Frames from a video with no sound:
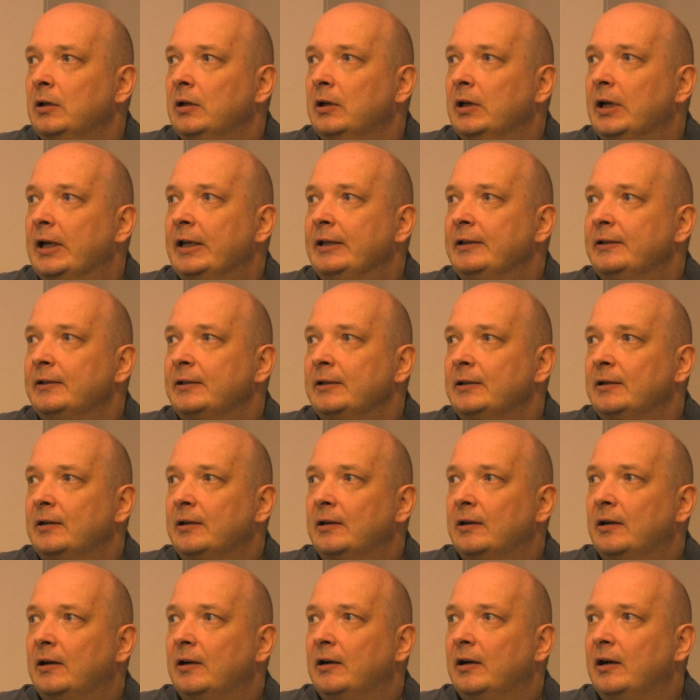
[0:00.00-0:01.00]
And
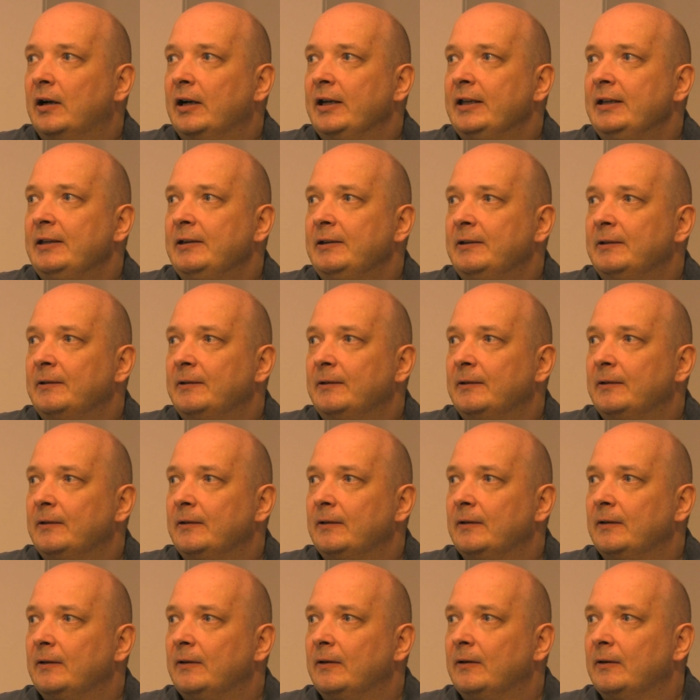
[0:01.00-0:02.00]
I
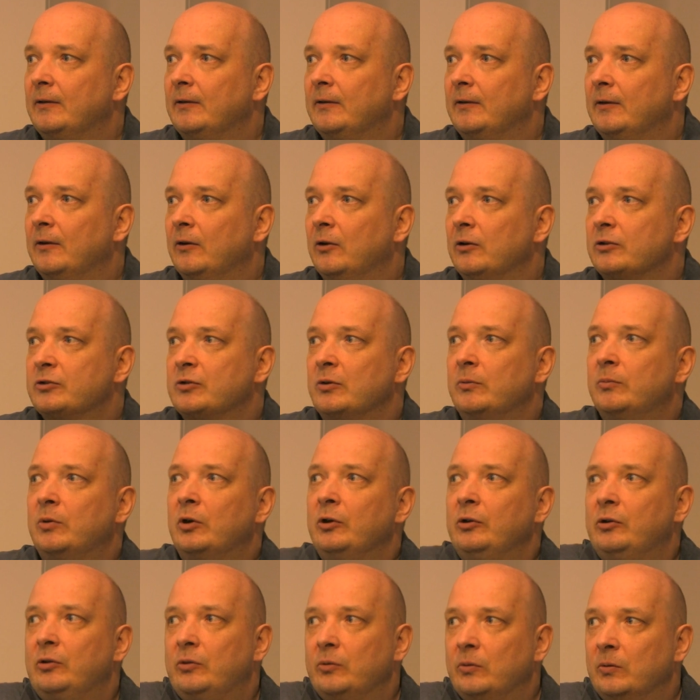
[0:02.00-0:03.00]
also
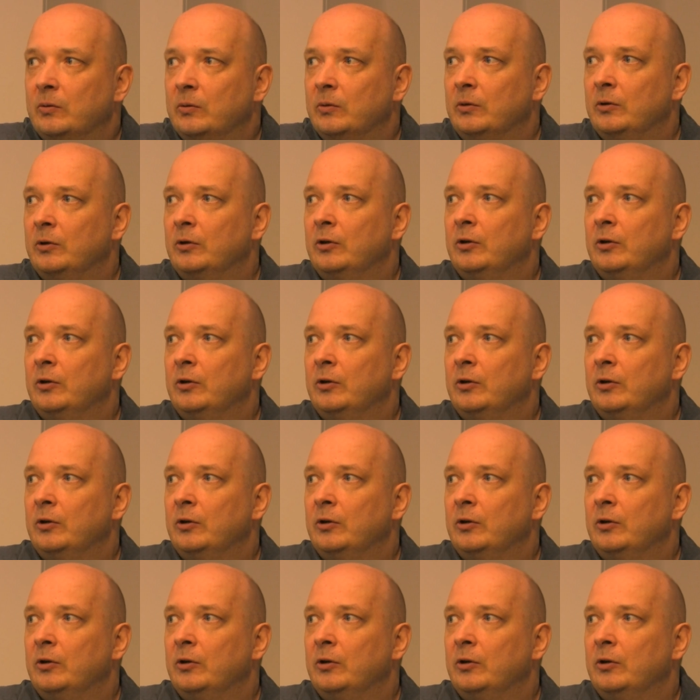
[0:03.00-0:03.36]
want to